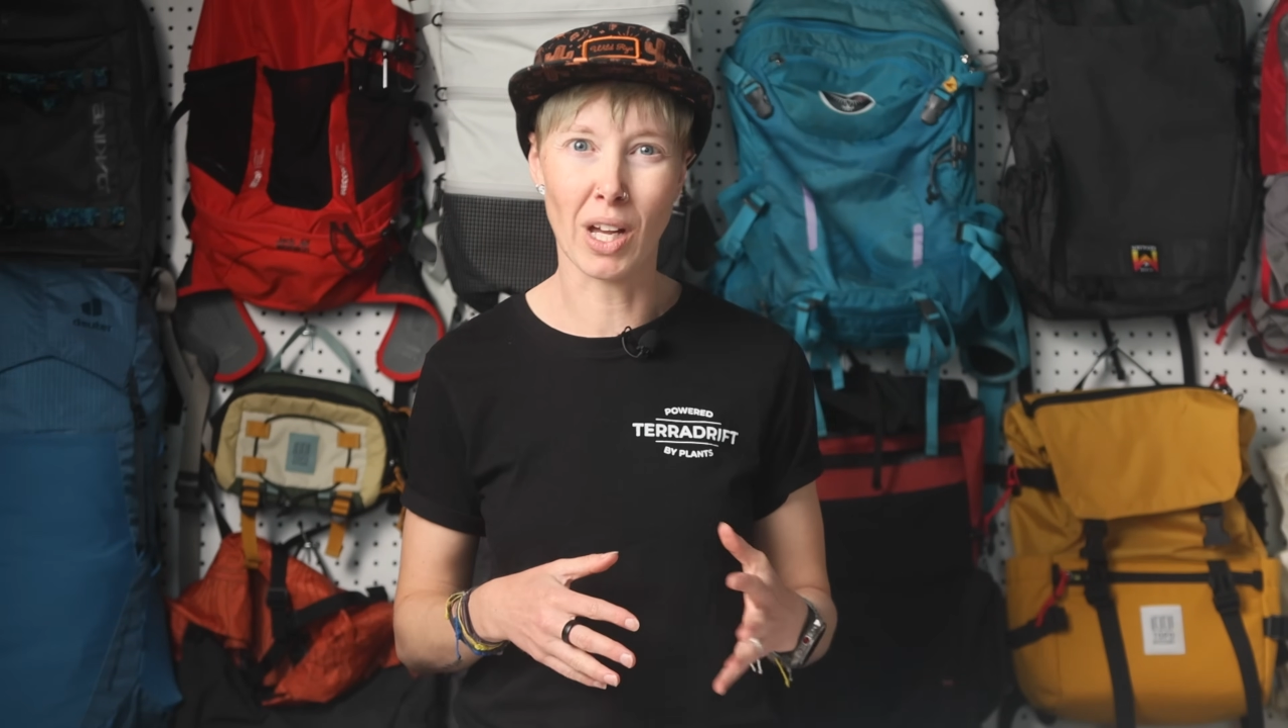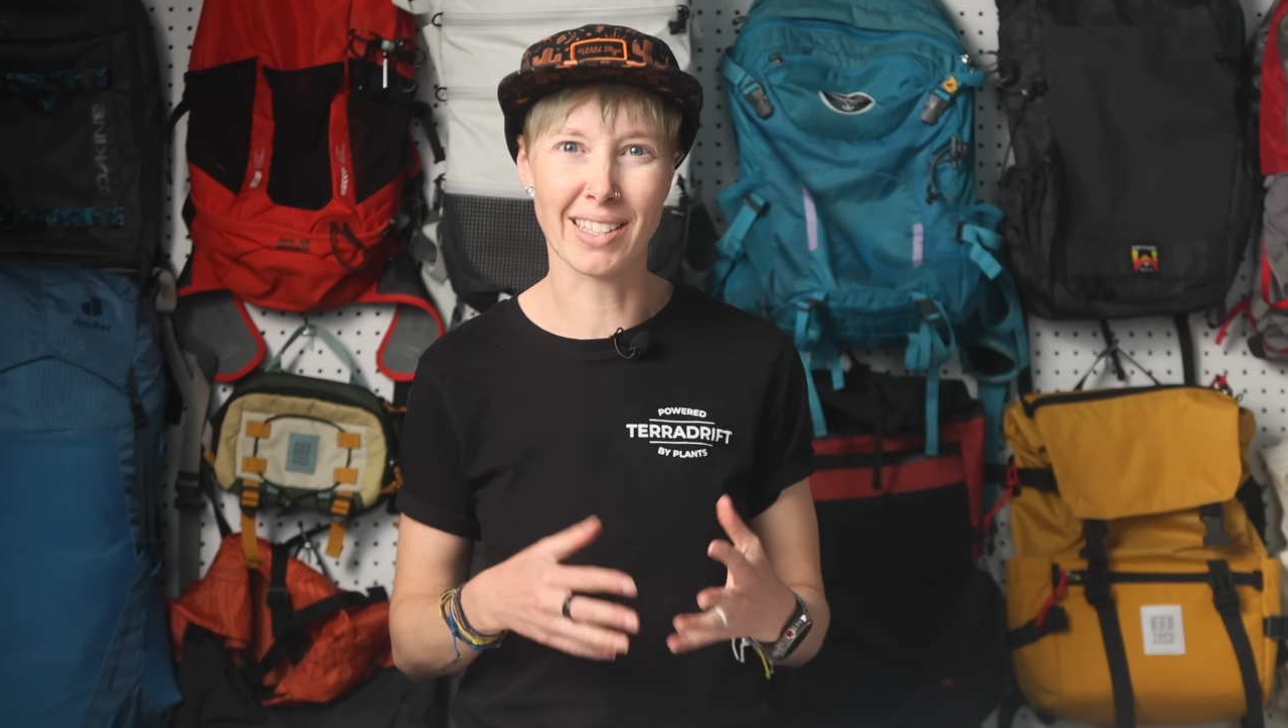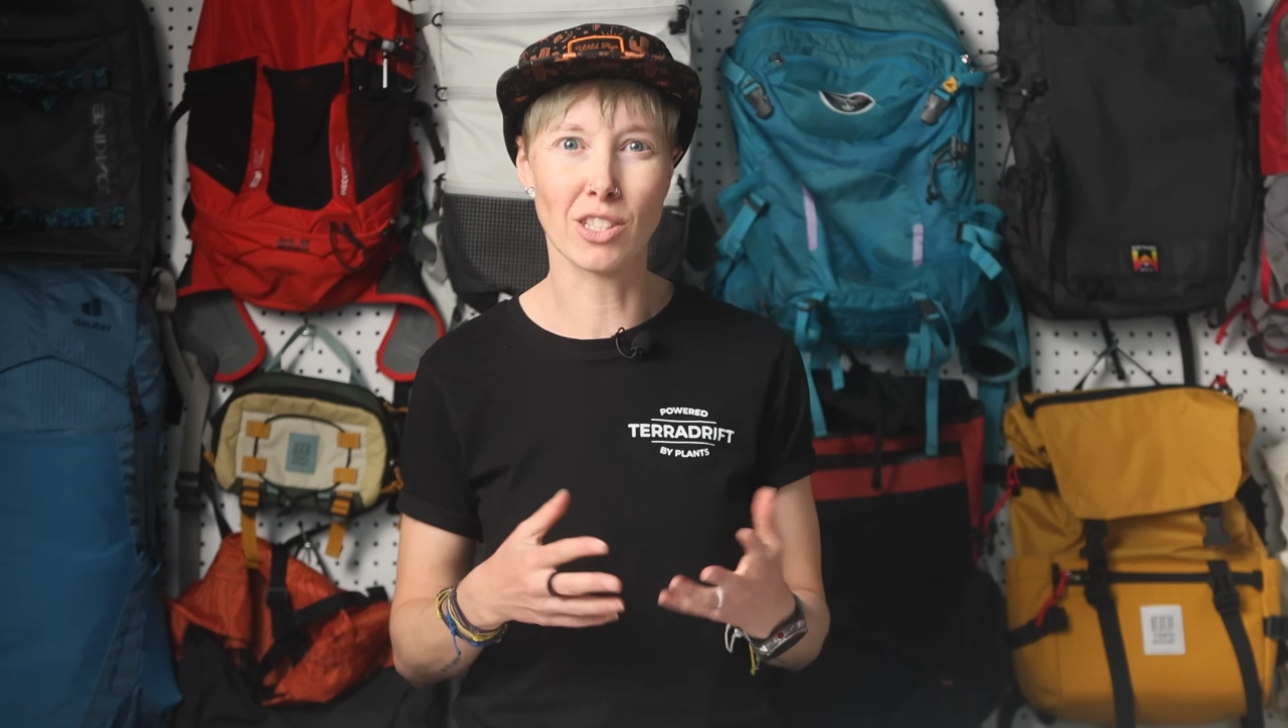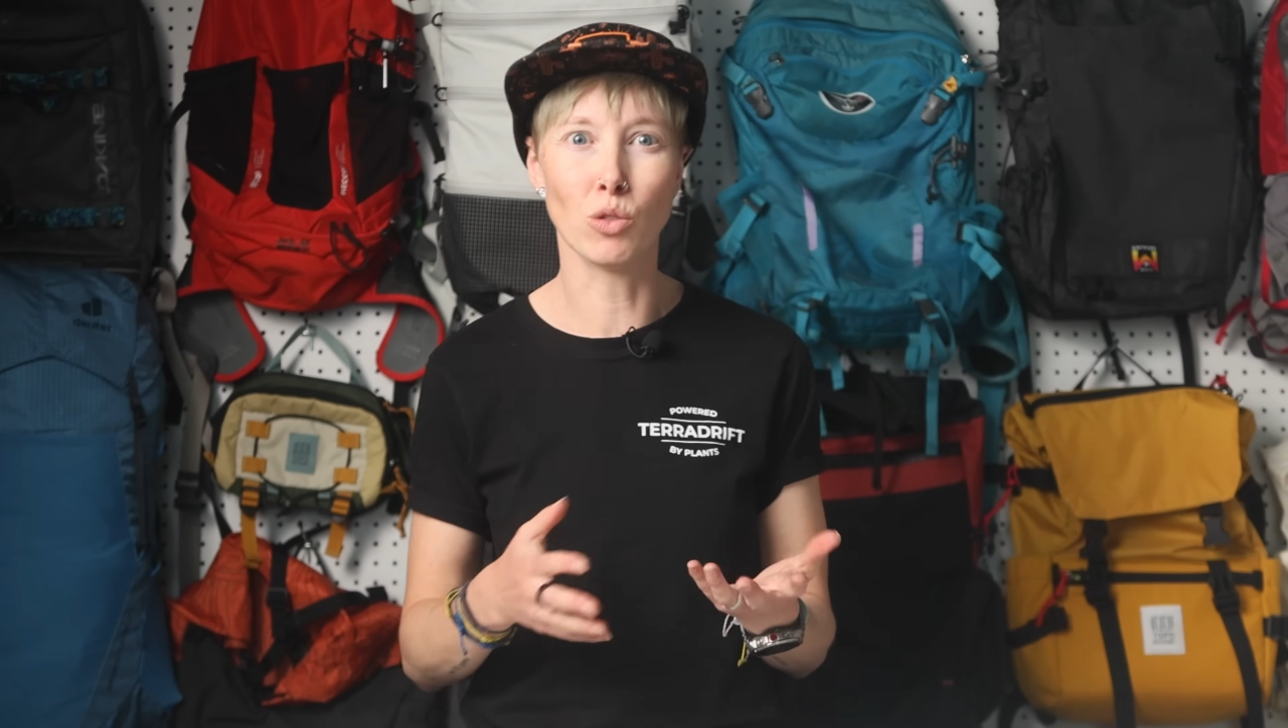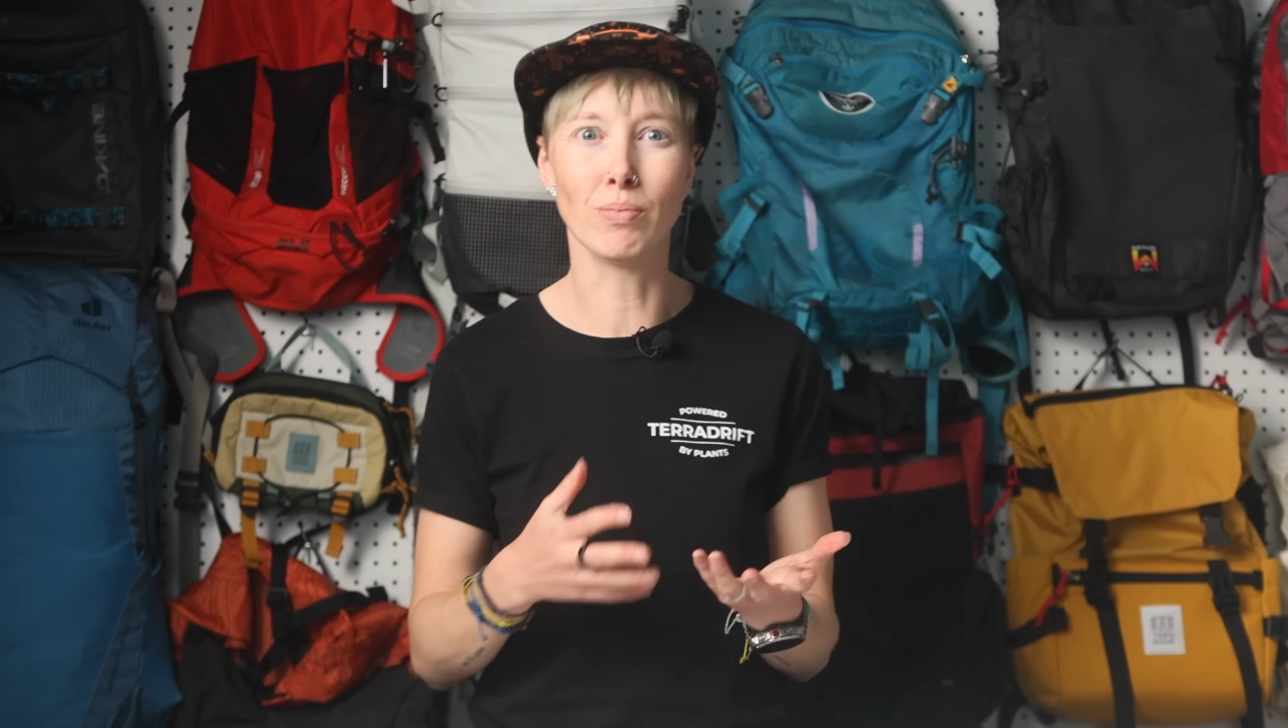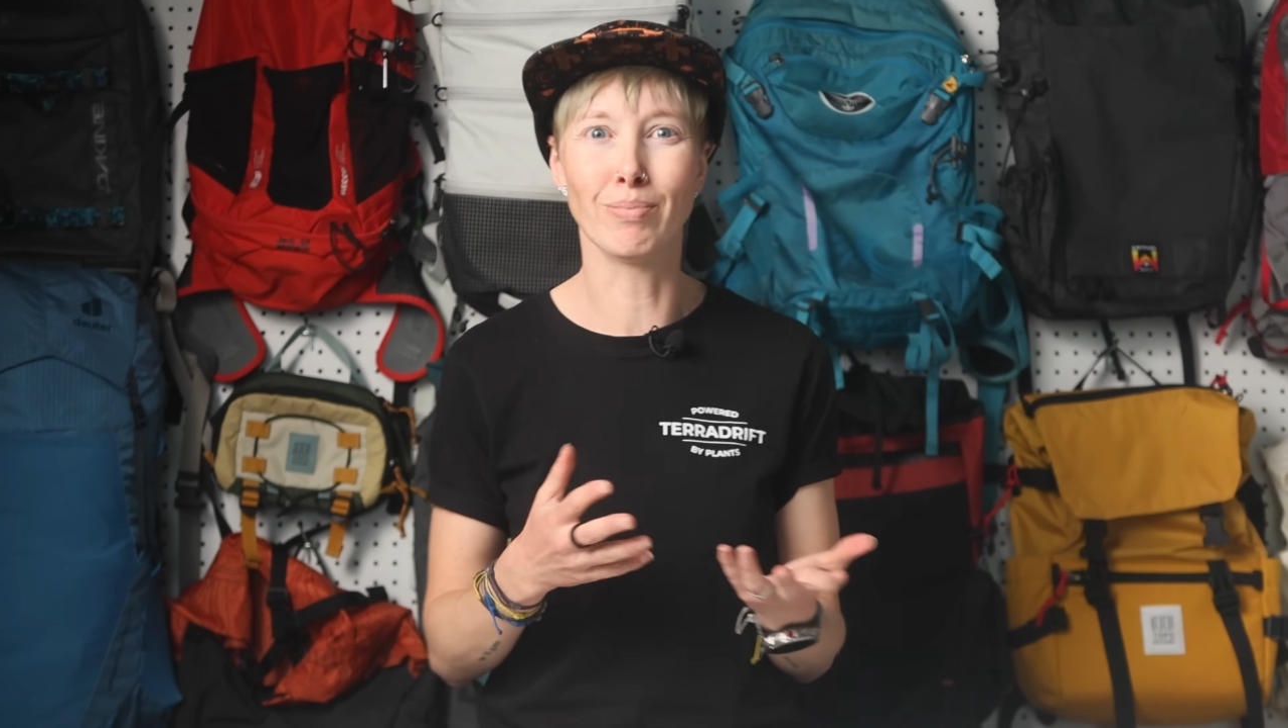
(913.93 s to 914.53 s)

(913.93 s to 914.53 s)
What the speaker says: as you